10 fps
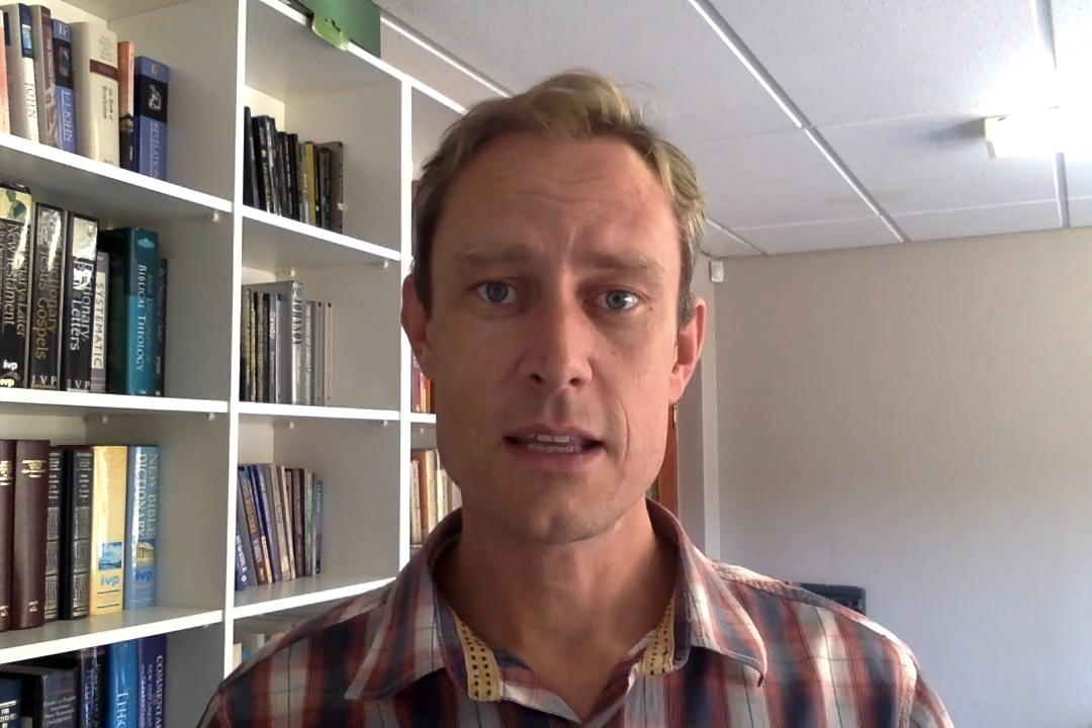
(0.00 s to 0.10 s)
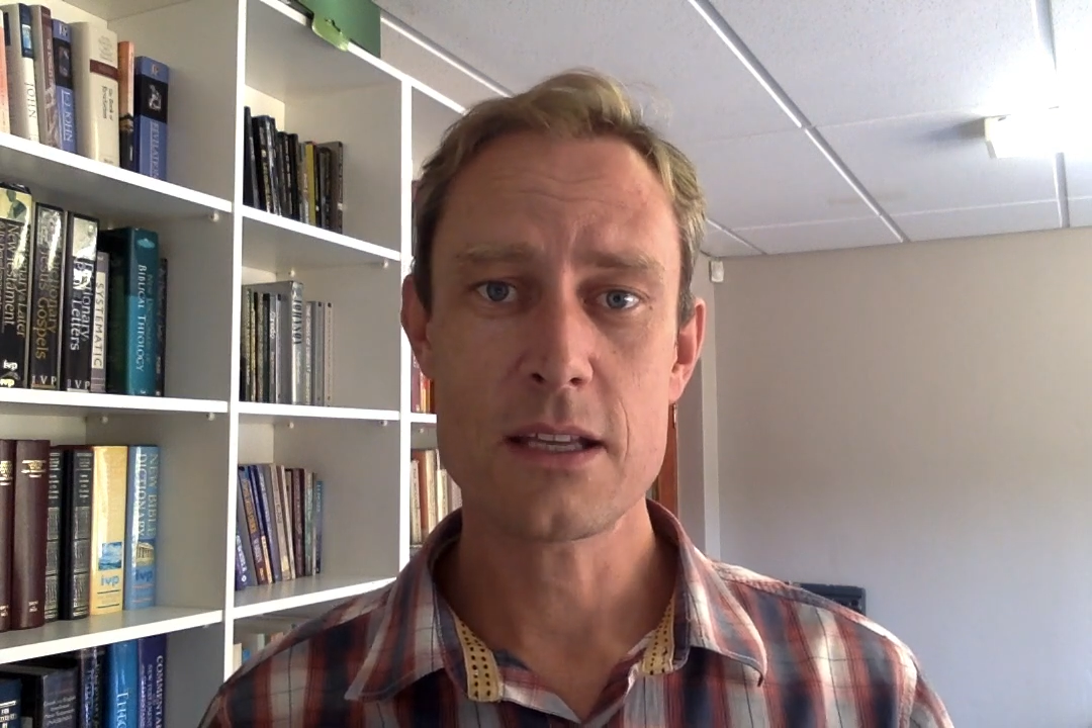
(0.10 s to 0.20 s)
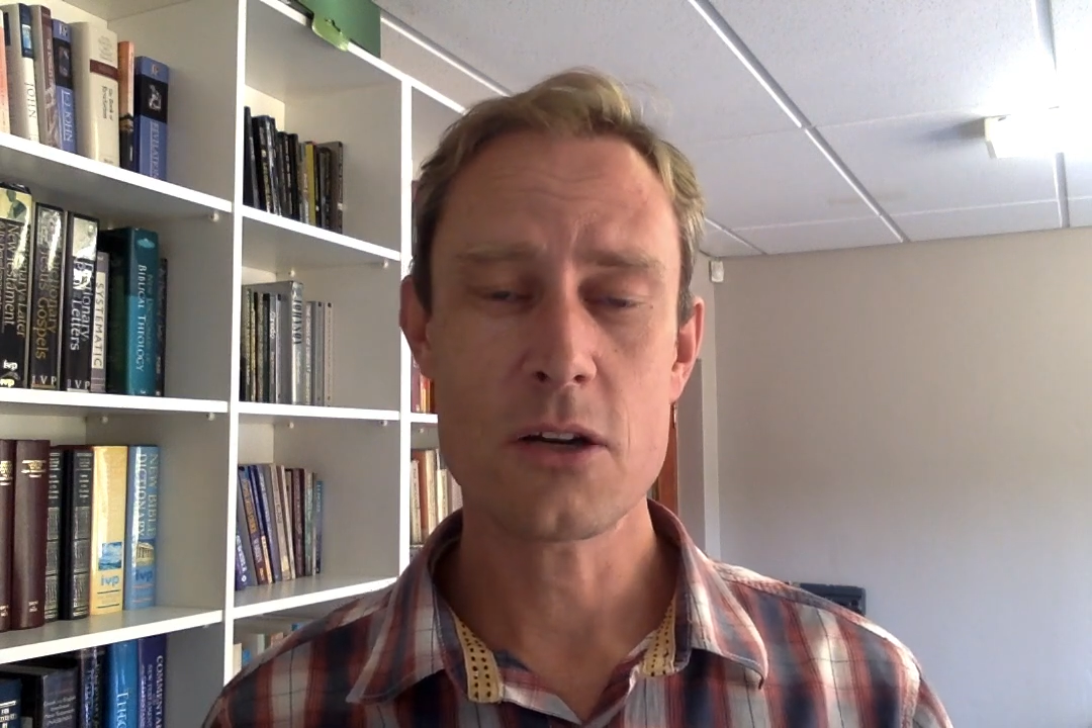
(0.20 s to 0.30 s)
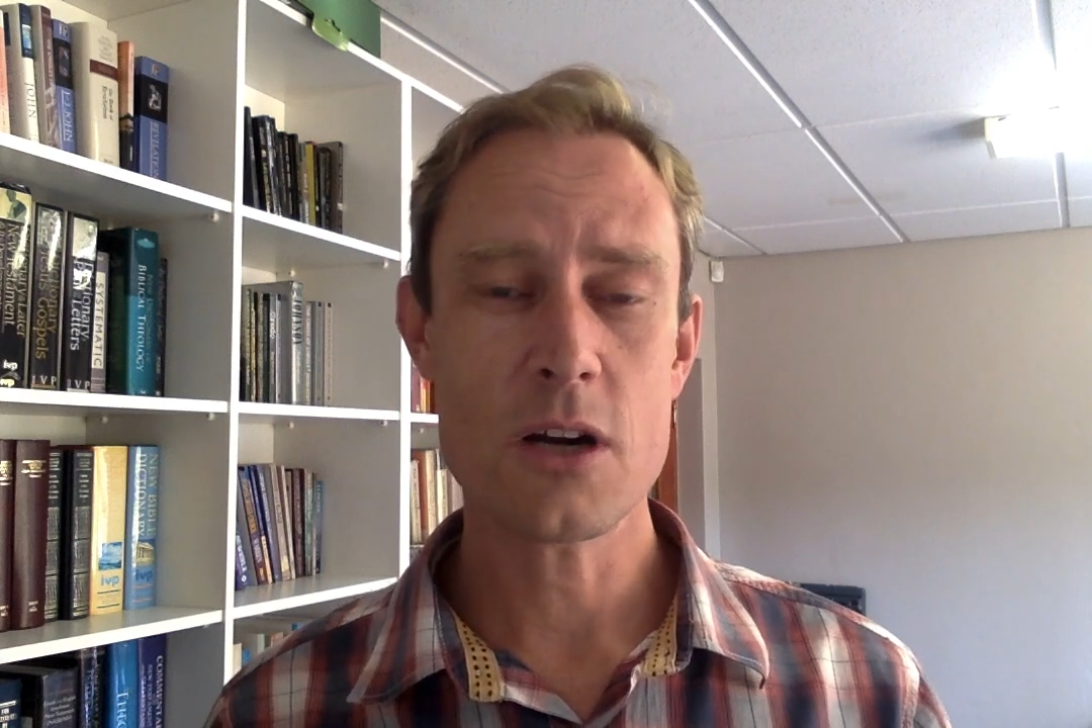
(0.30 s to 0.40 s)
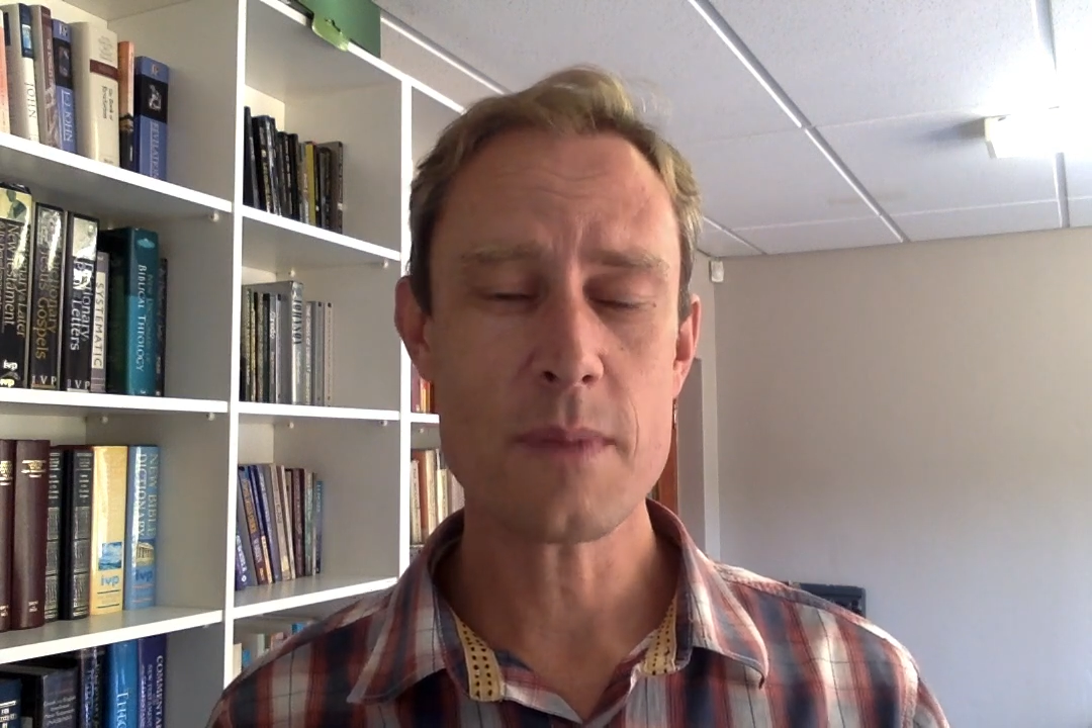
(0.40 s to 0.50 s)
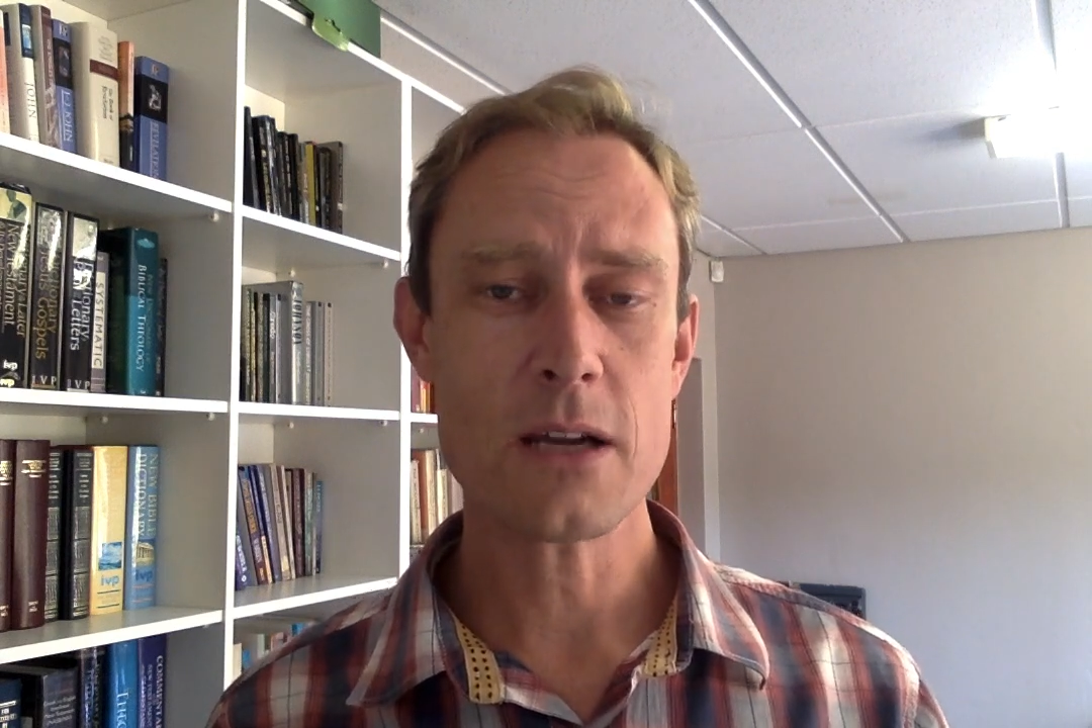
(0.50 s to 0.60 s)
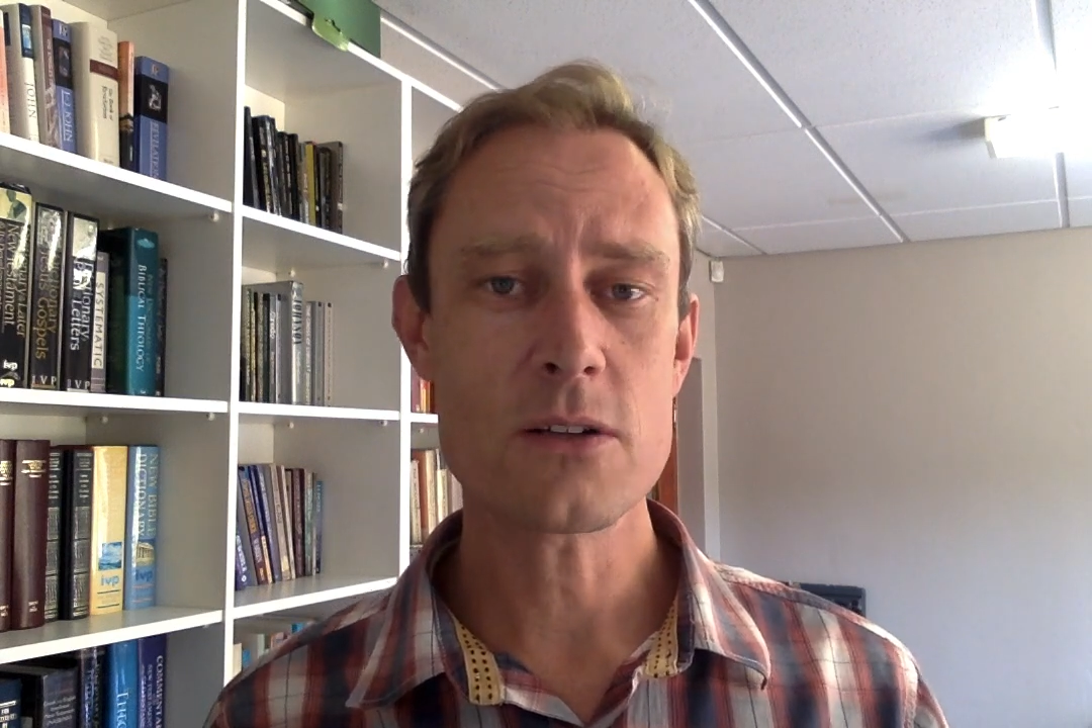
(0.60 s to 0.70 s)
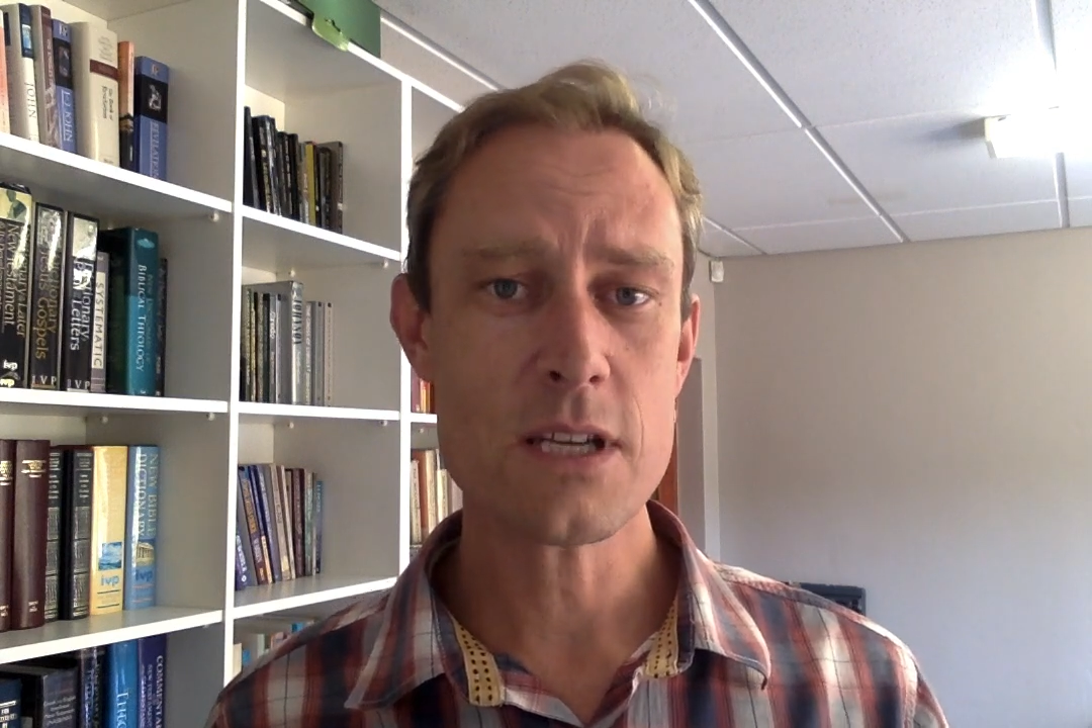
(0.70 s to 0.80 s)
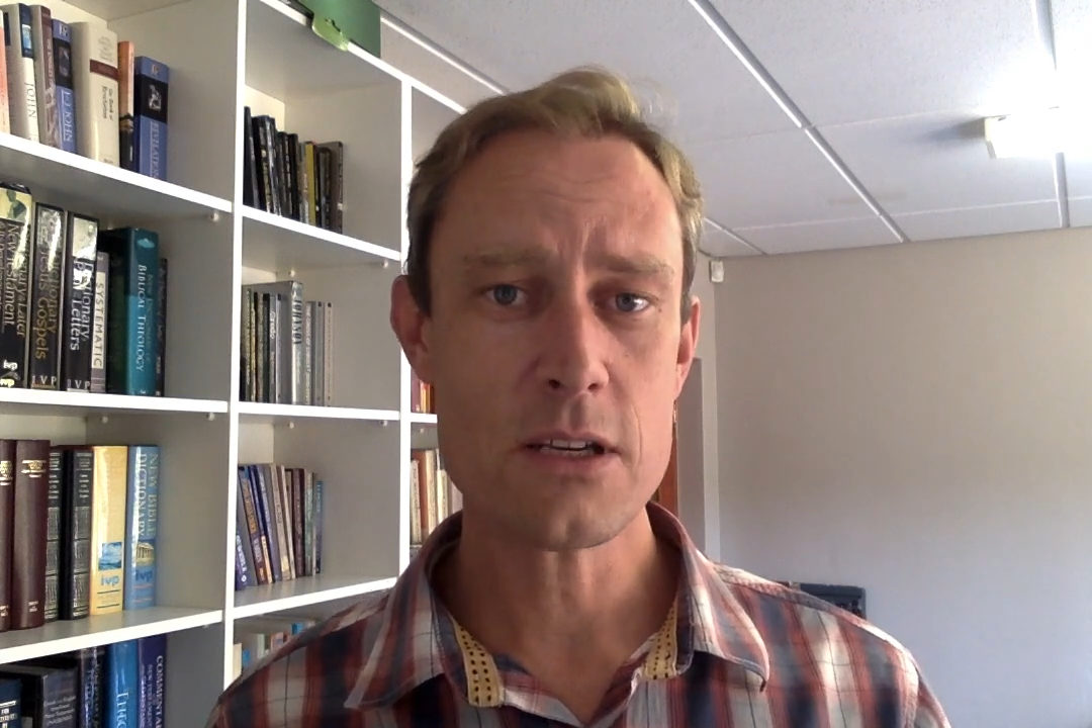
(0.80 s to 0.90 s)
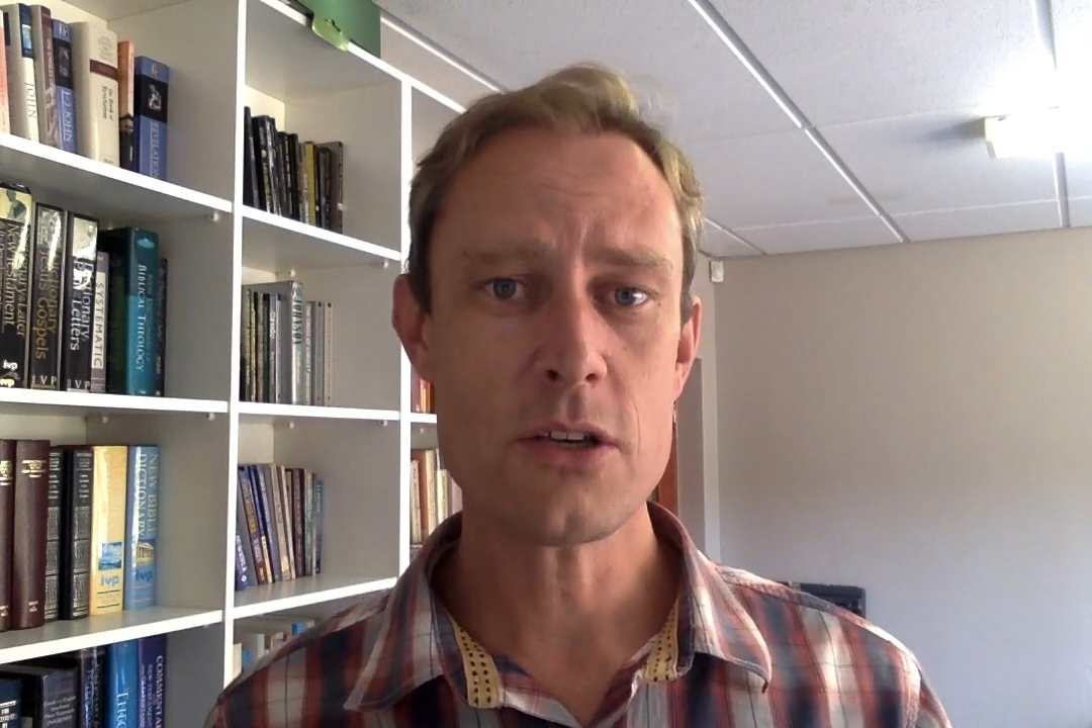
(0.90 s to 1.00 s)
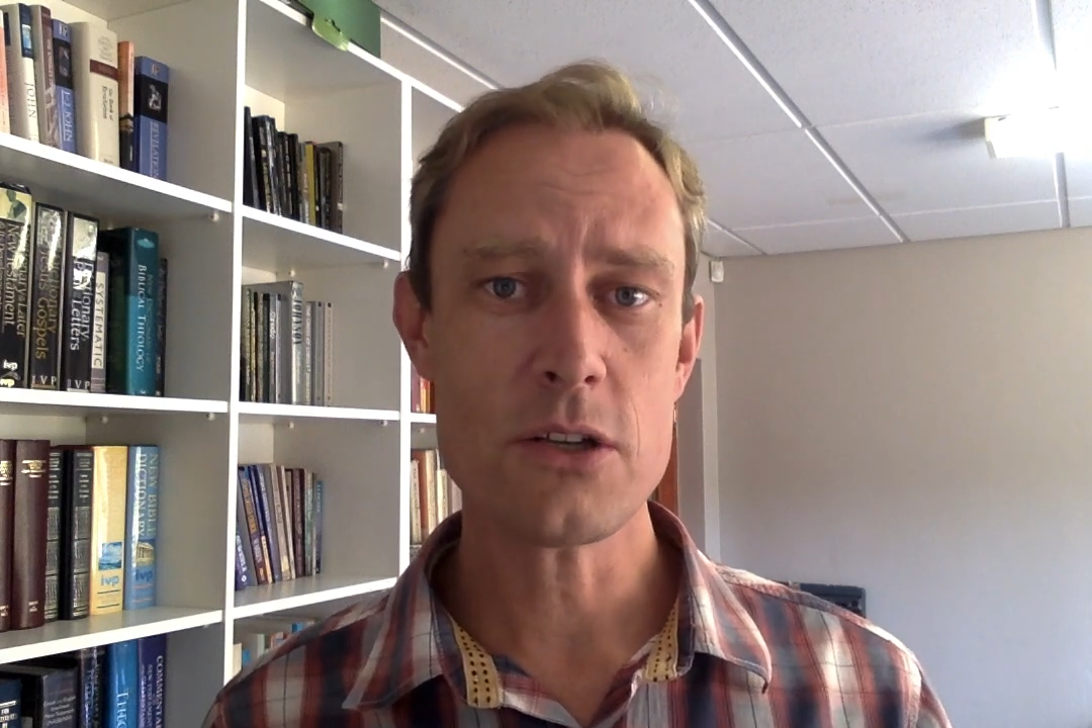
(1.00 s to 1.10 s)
that God may continue